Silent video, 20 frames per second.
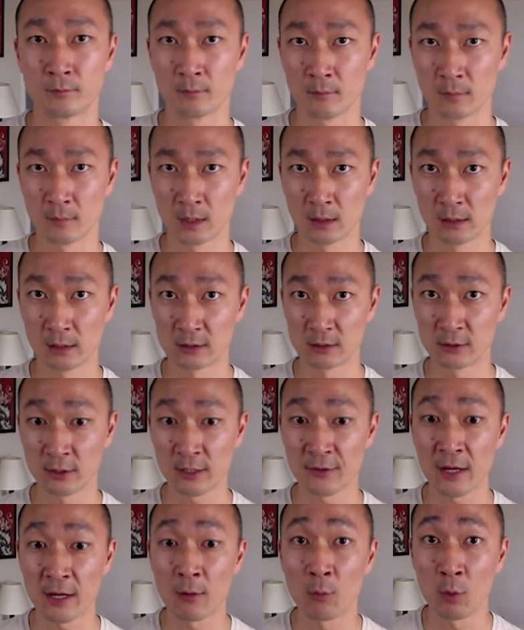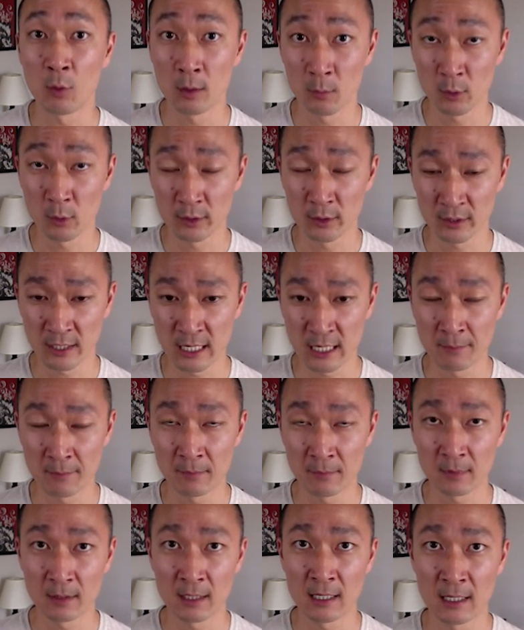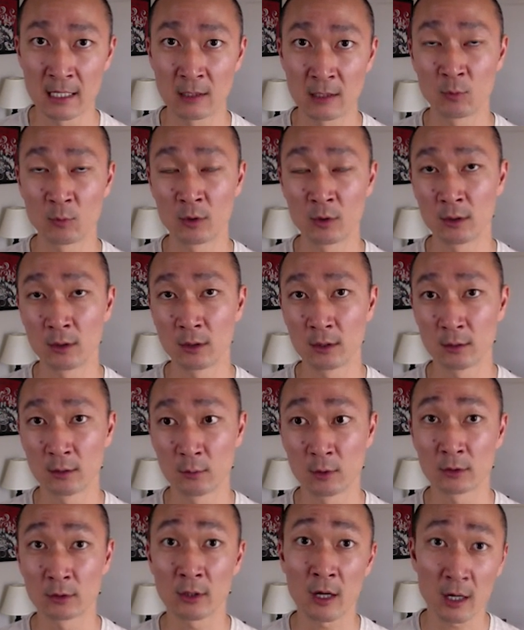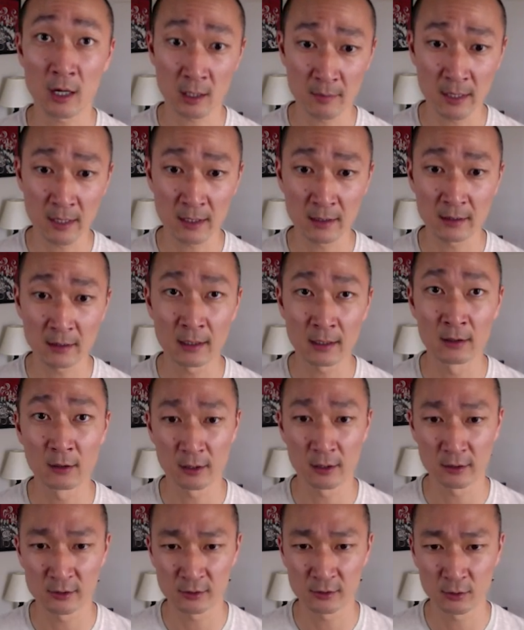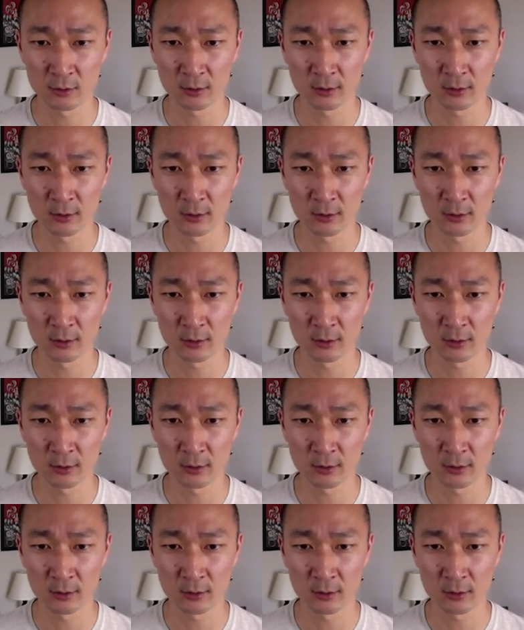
Let's look at that one more time, and then we'll talk about it and look at her score.